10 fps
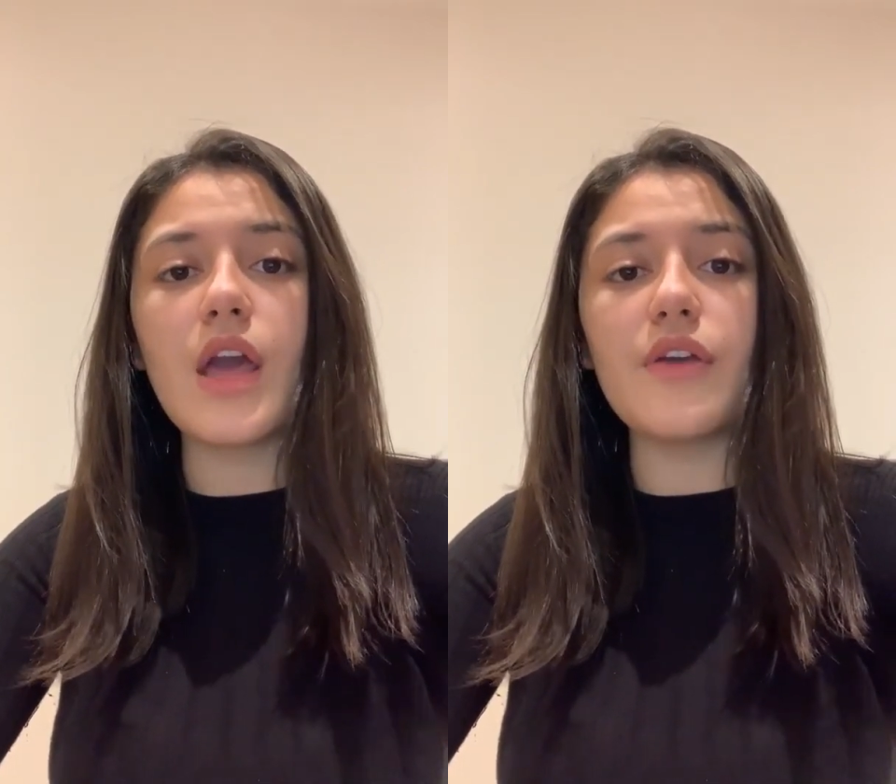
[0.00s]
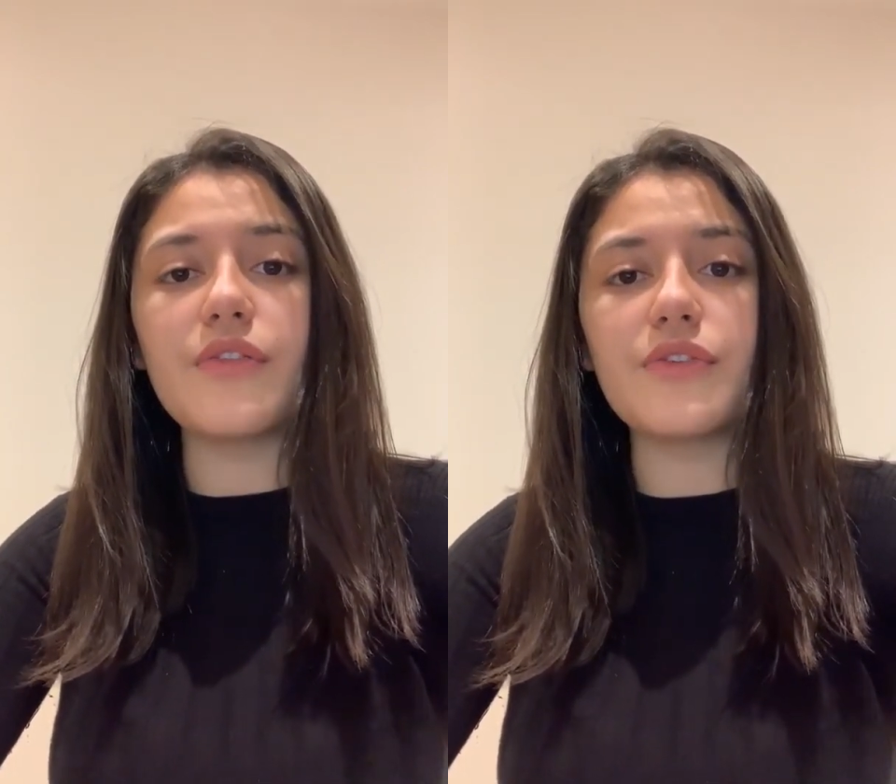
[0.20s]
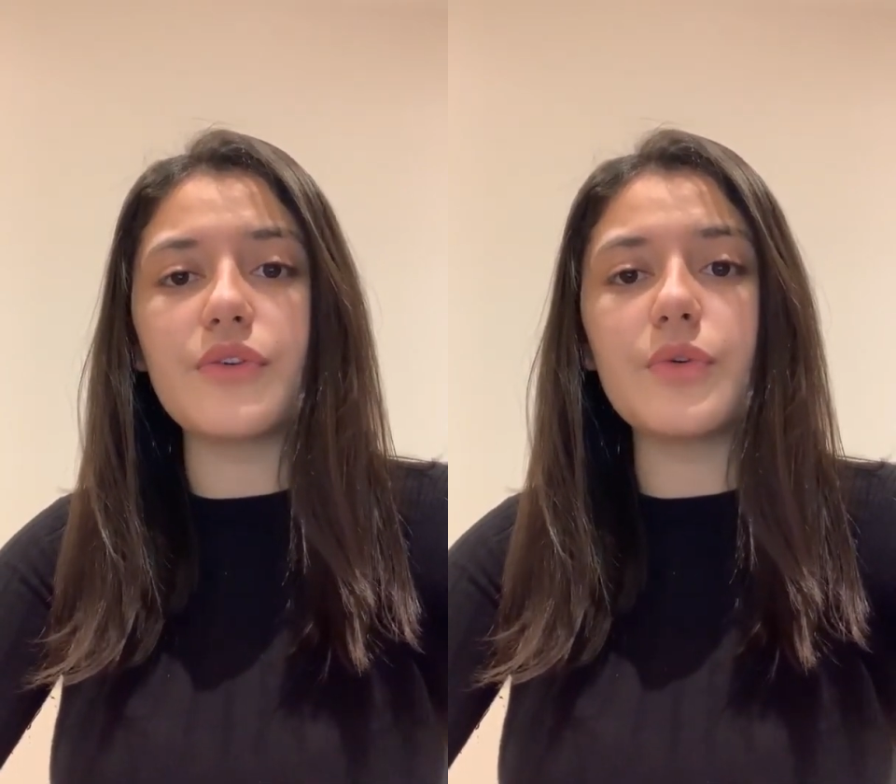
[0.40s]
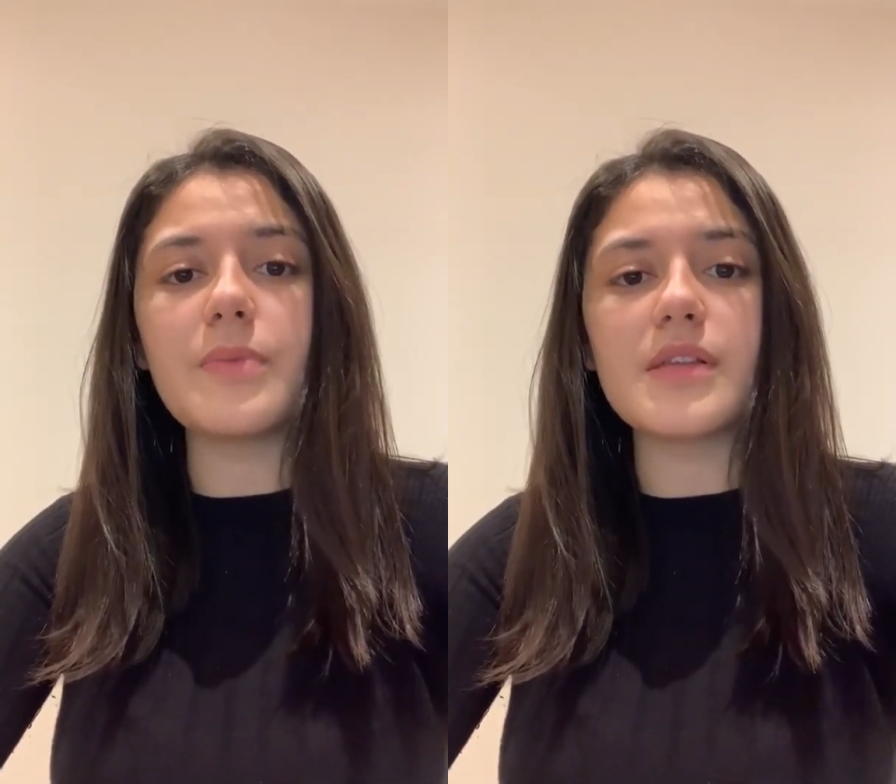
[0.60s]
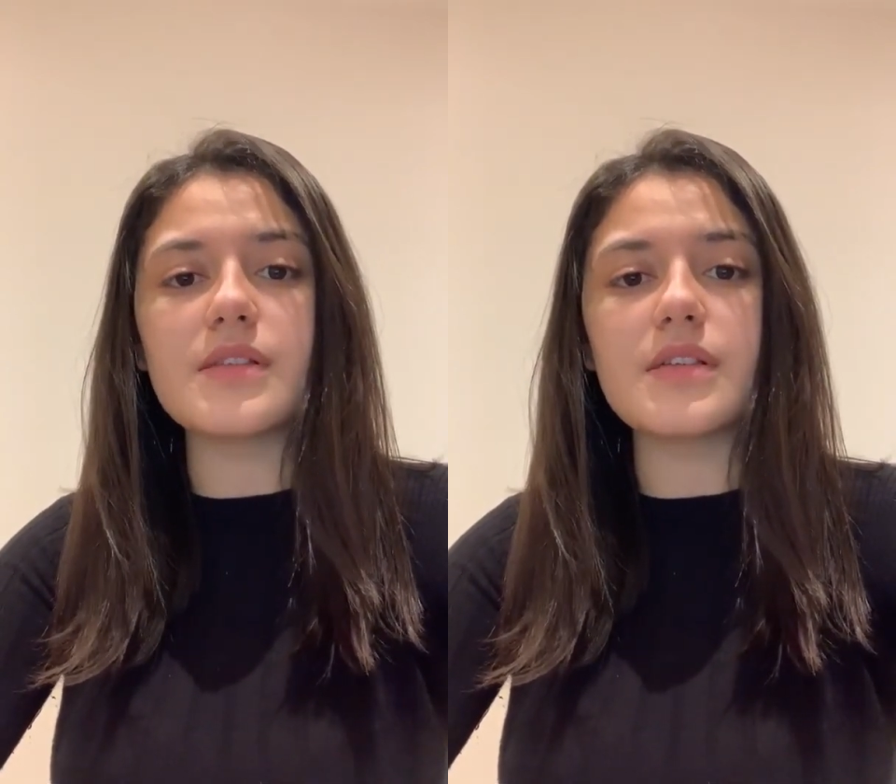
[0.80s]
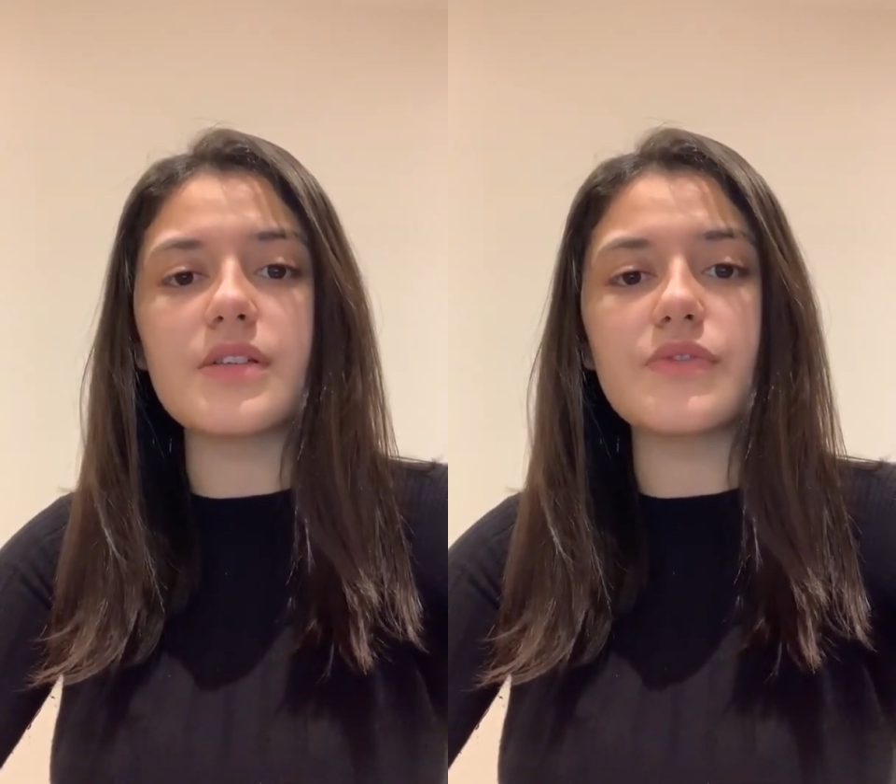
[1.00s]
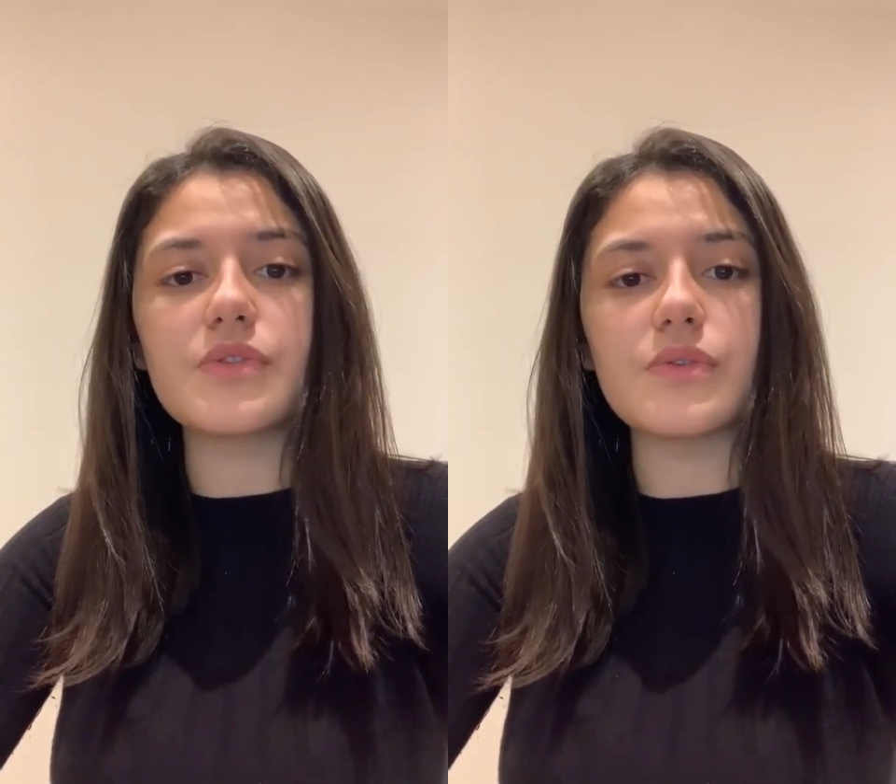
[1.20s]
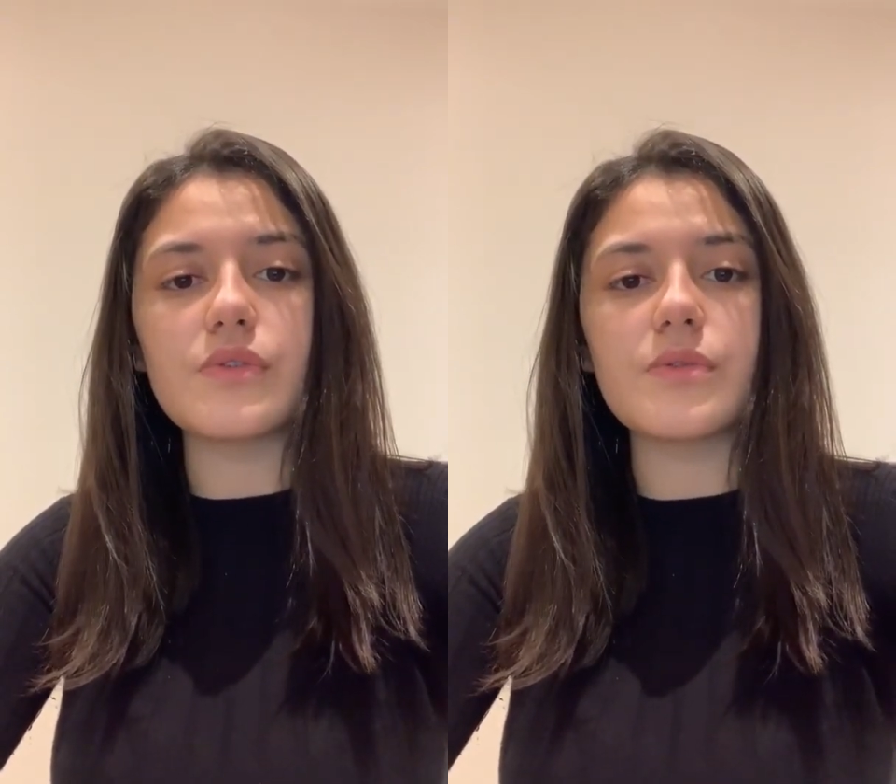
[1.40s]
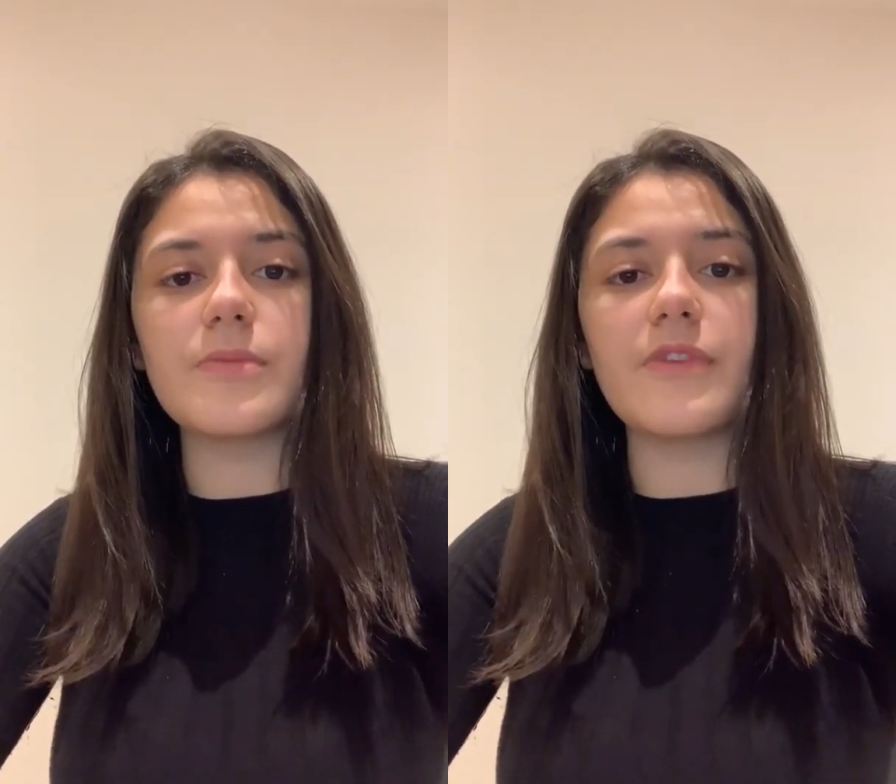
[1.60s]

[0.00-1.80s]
a few positive short-term